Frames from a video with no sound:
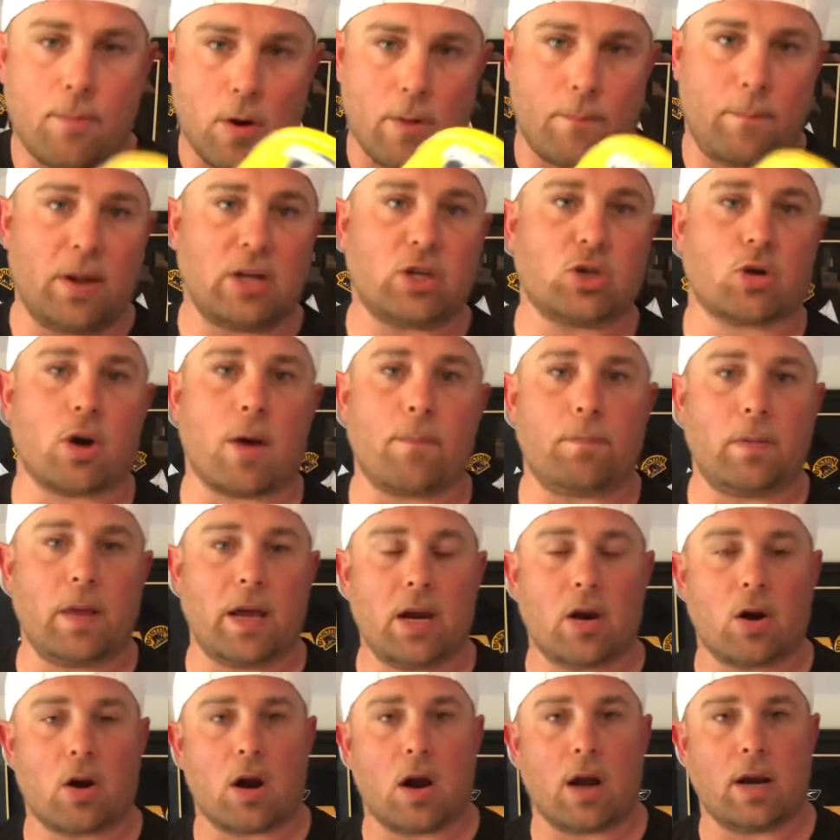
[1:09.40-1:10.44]
to put a picture up
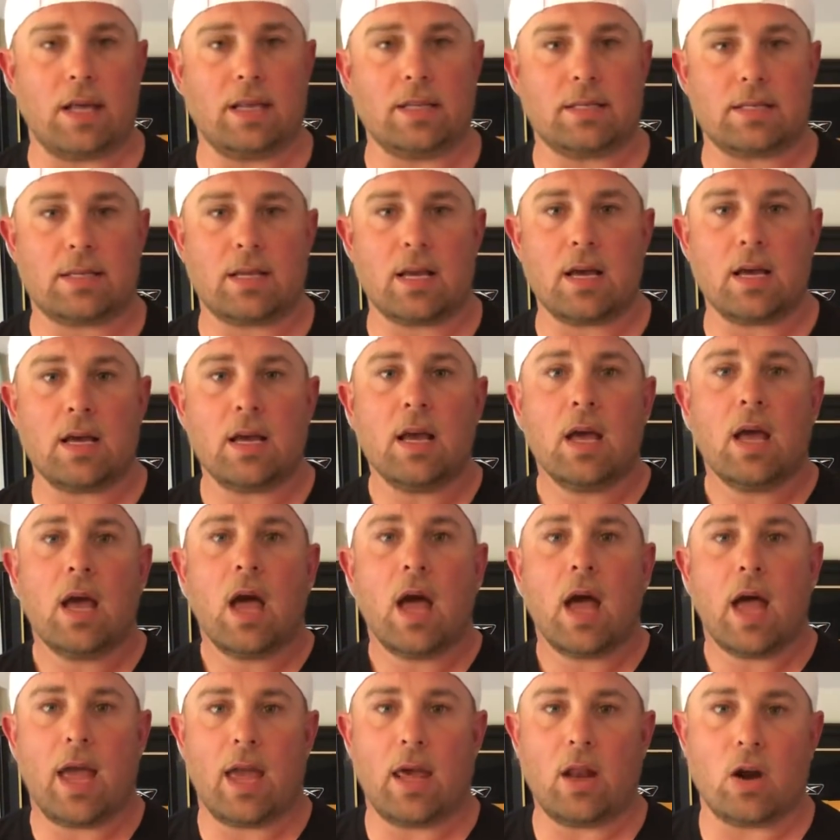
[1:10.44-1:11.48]
later on Insta
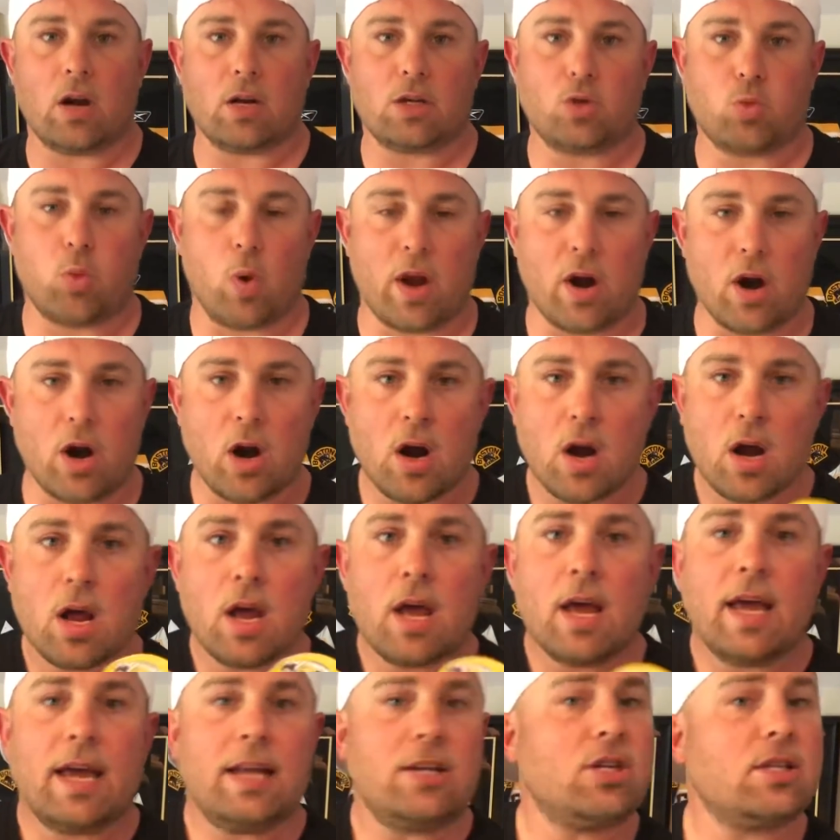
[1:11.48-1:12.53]
and on Twitter.
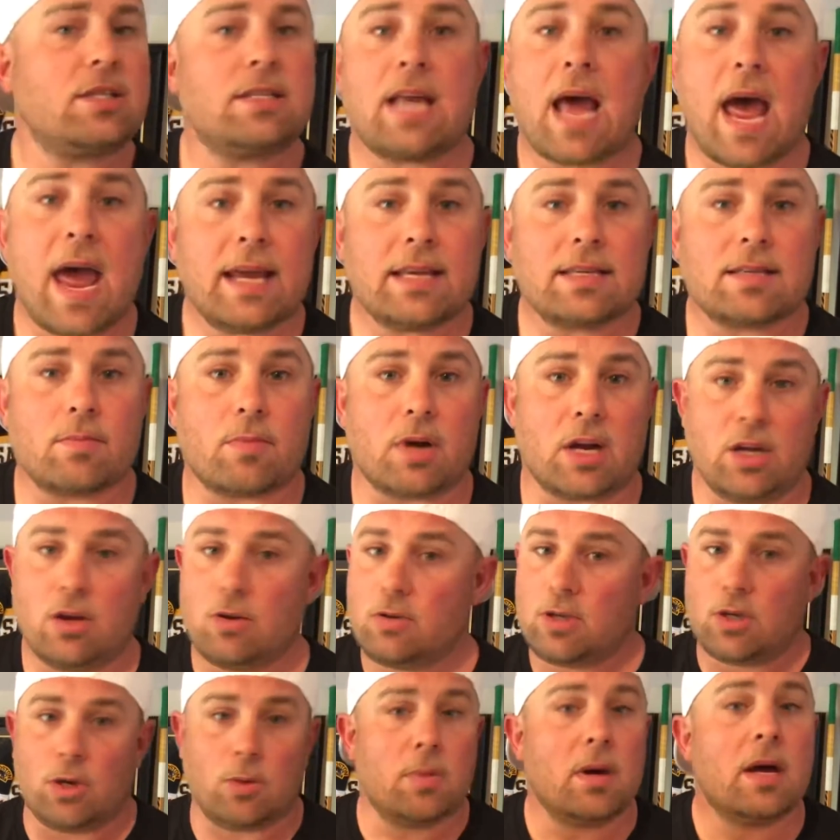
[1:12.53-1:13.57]
And just tag somebody,
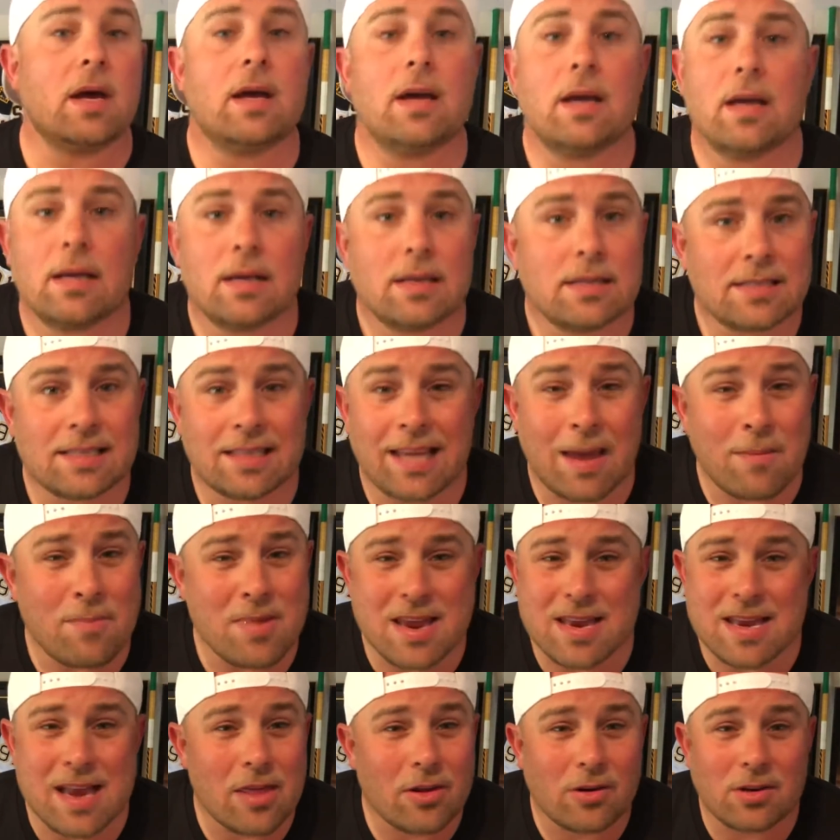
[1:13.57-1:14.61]
YouTube. See, got
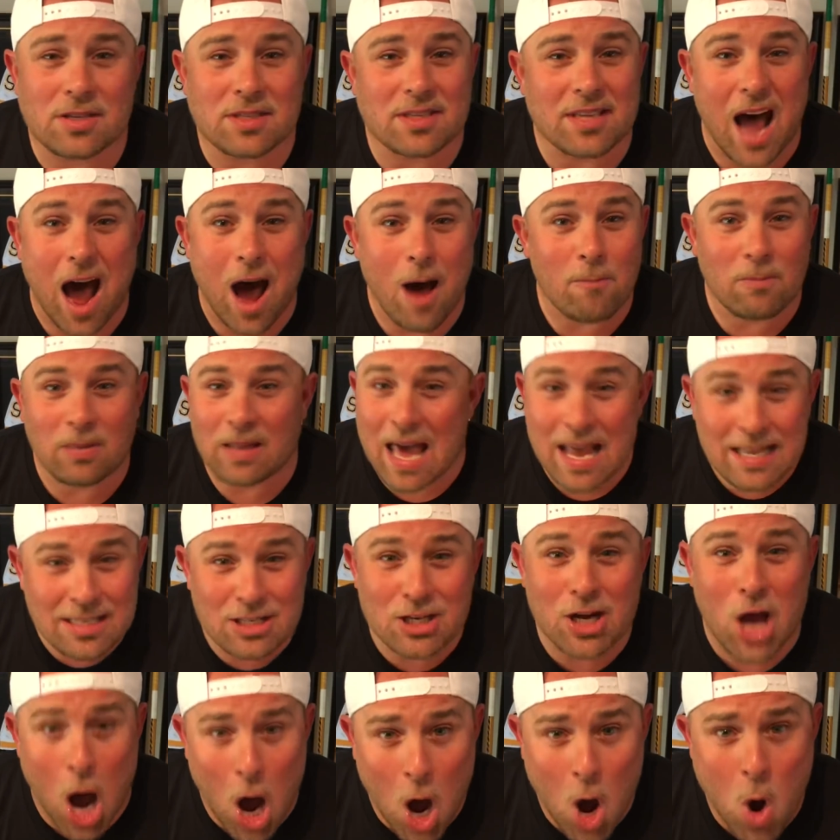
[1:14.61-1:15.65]
another sub. Let's
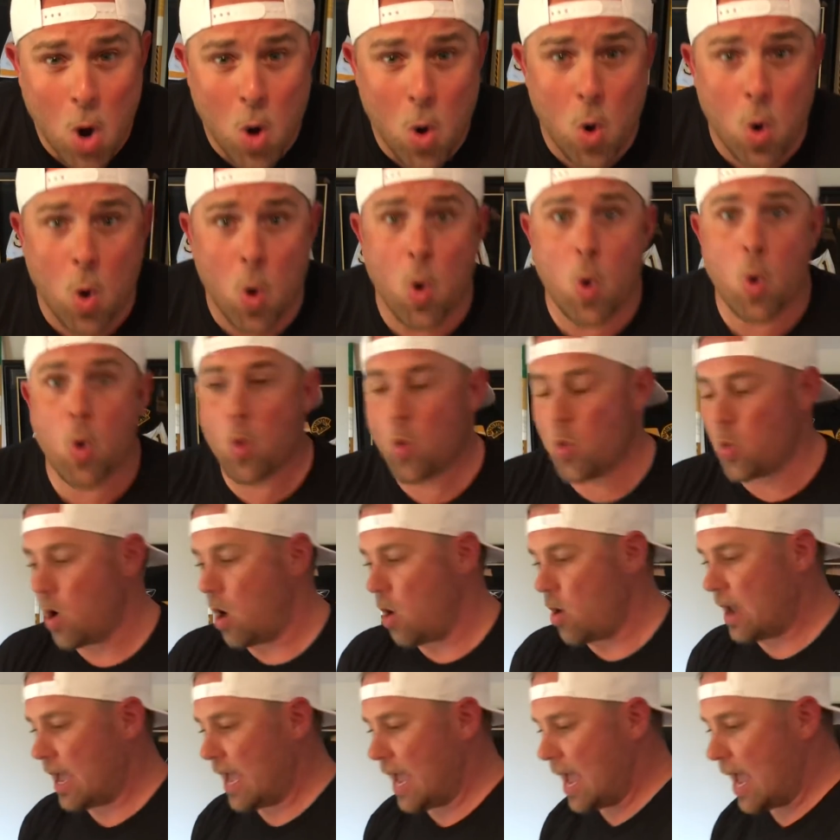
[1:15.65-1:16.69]

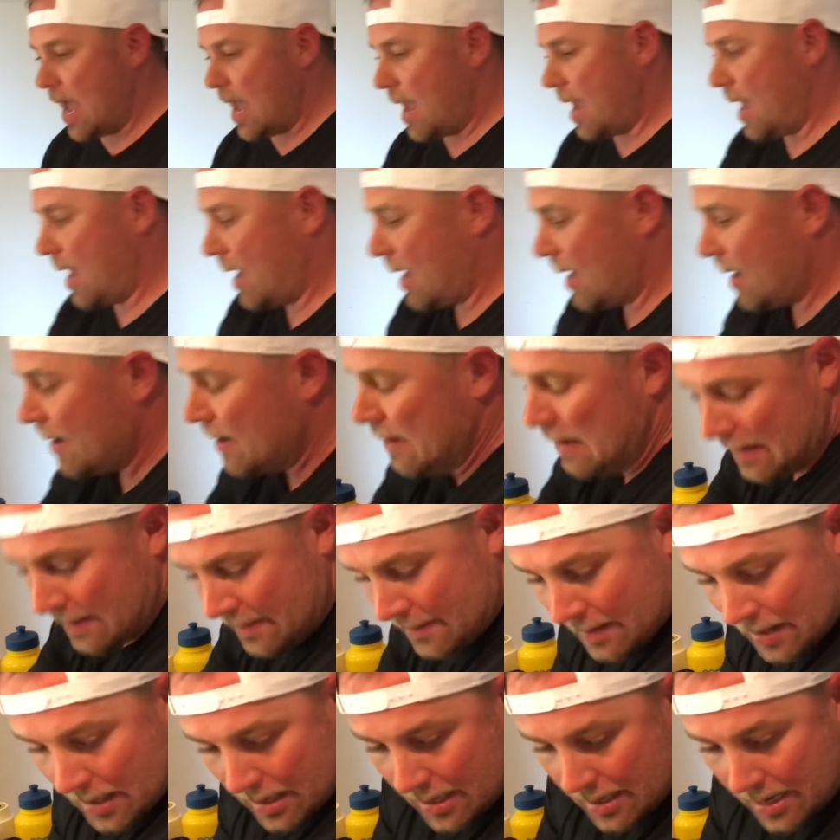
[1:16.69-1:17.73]
go. Okay.
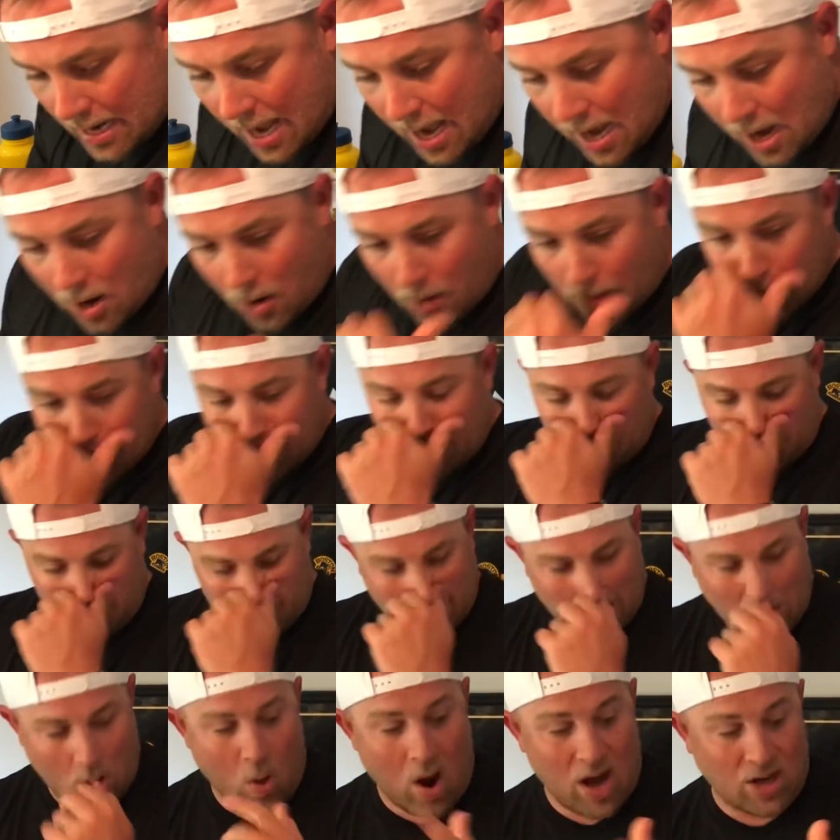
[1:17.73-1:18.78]
Now,
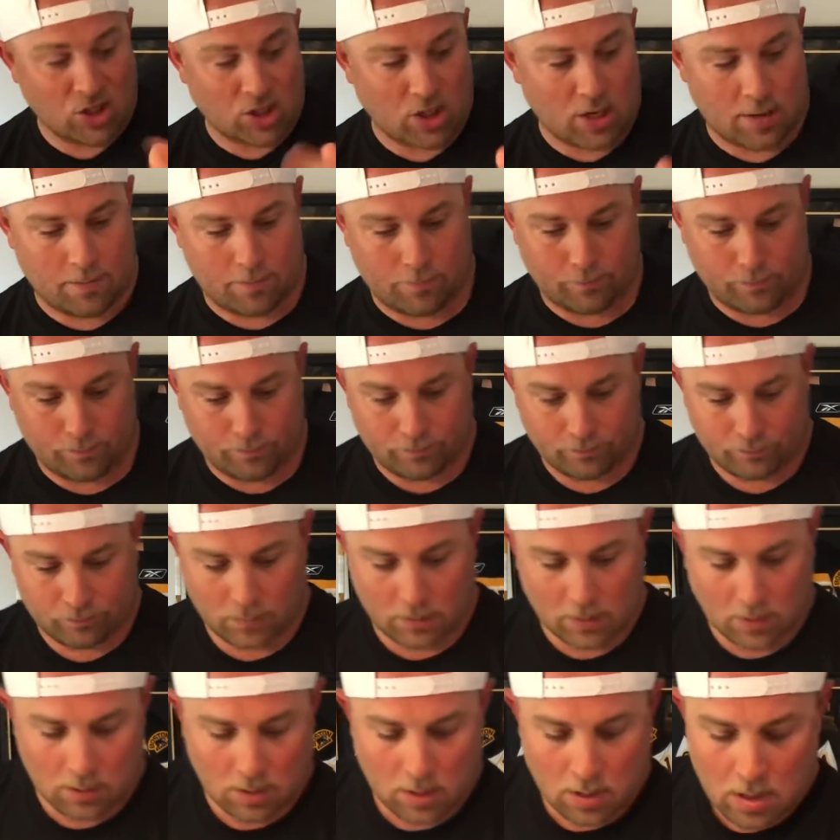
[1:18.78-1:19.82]
question.
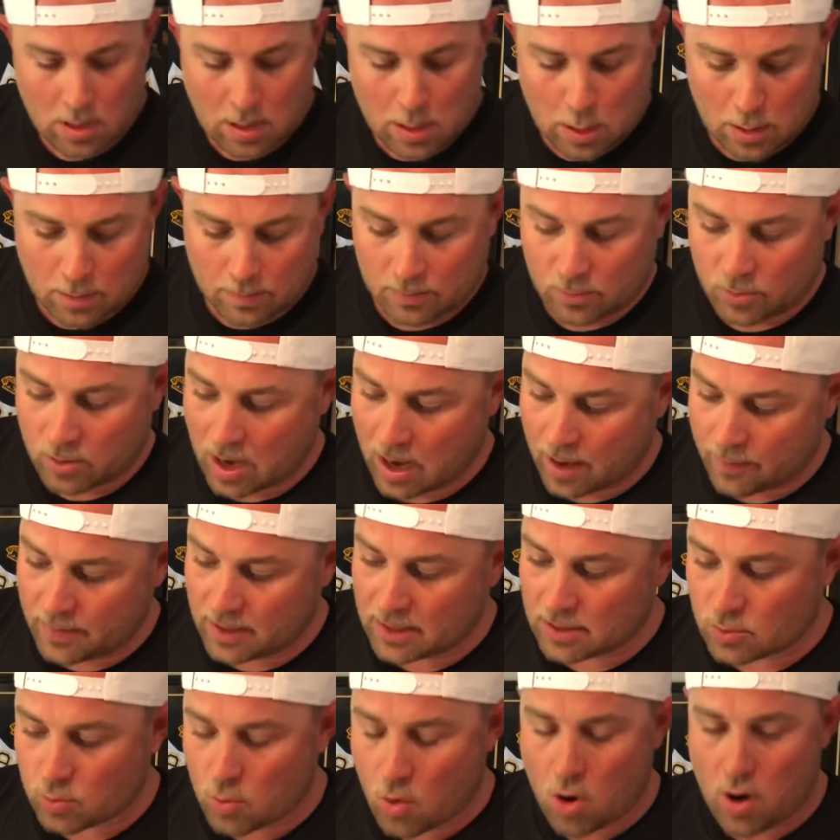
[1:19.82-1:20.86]
Grab
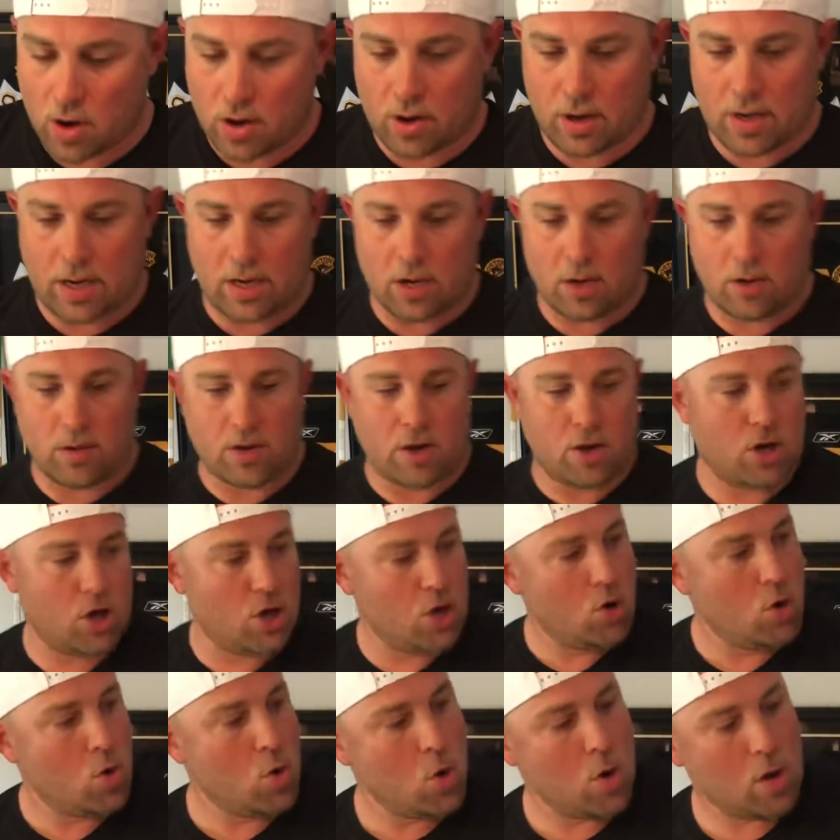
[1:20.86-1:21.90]
this Warrior here, the
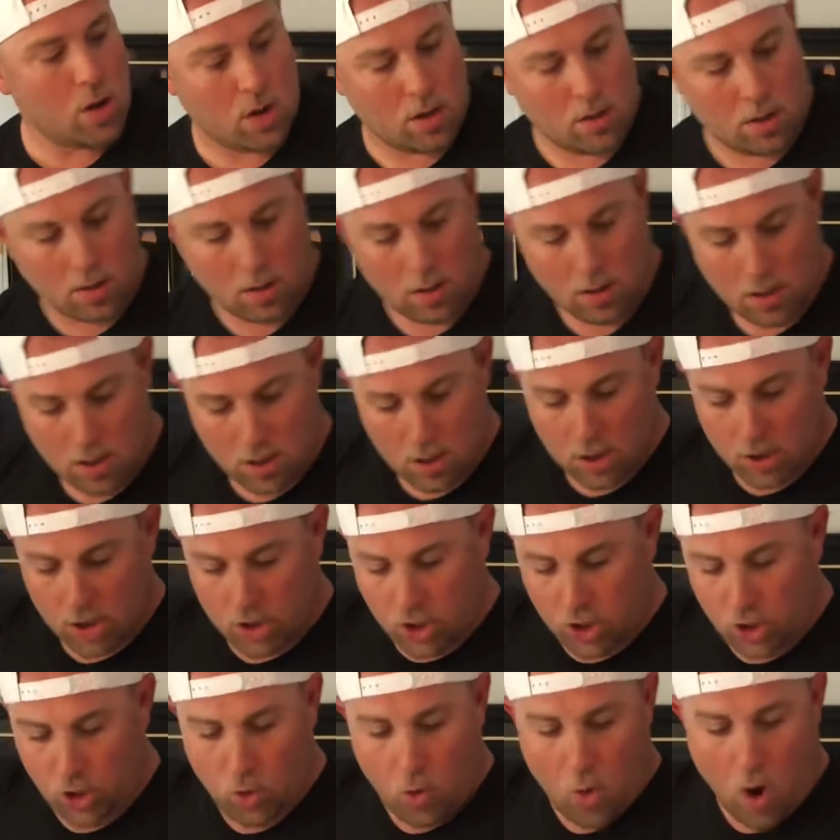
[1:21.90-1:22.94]
new
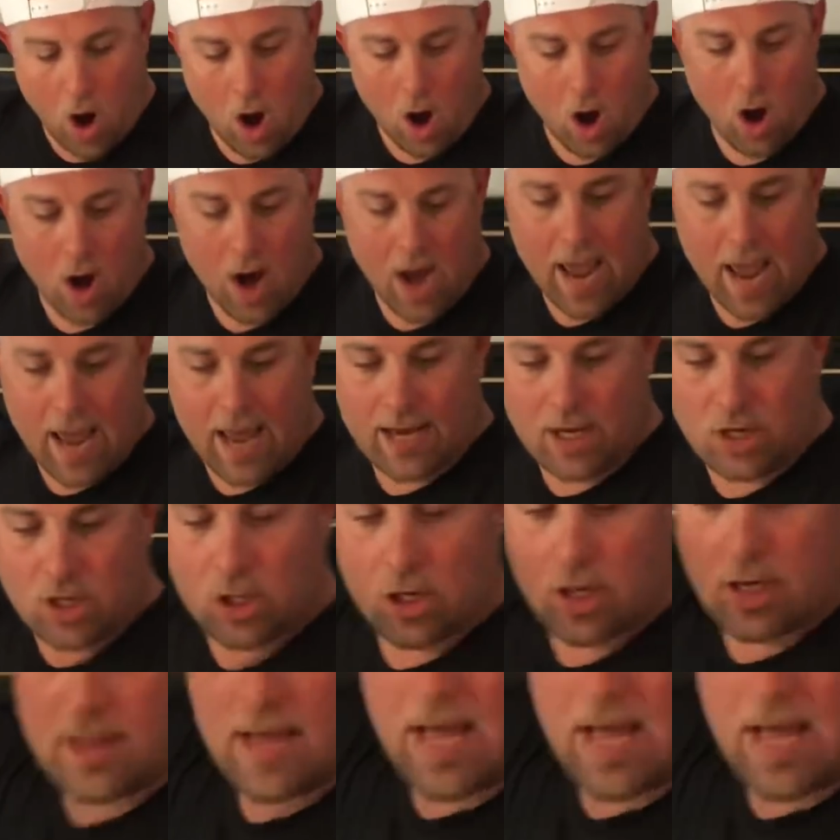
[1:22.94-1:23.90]
QR Edge. Look